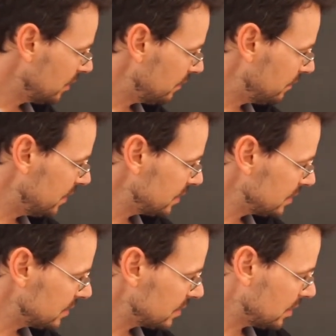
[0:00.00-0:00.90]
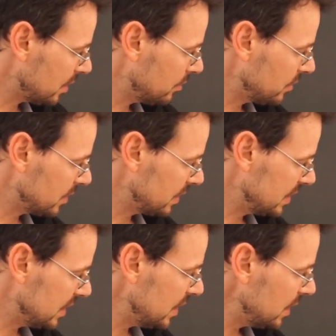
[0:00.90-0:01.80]
if this is the number
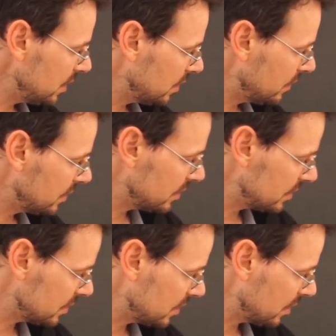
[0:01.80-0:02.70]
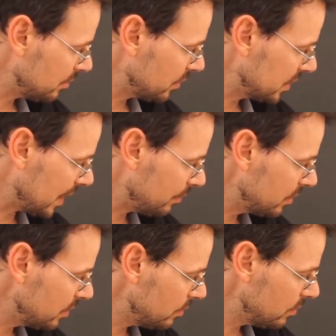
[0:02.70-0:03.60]
z and this is the number w,